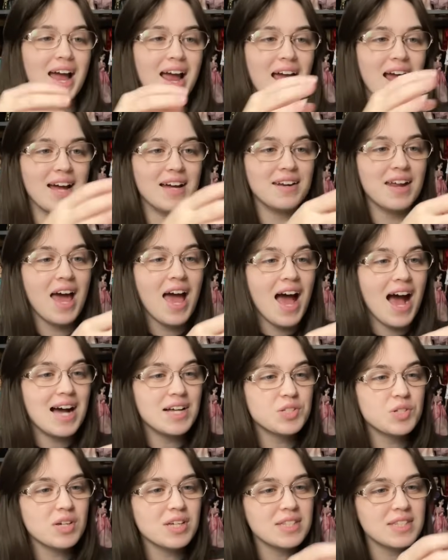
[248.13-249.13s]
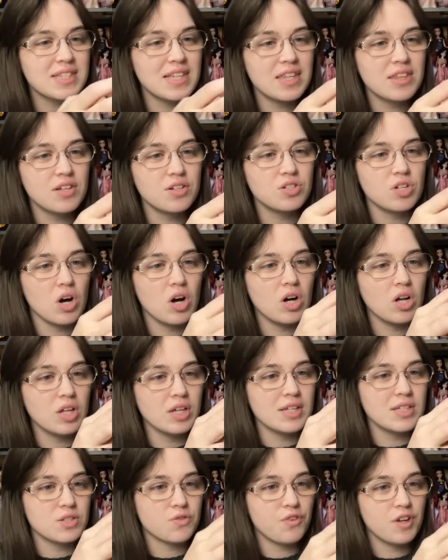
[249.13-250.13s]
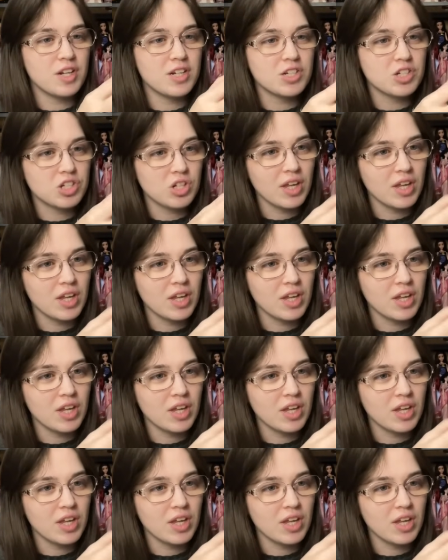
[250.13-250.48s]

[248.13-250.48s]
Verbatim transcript: And as you can see, the doll is finished.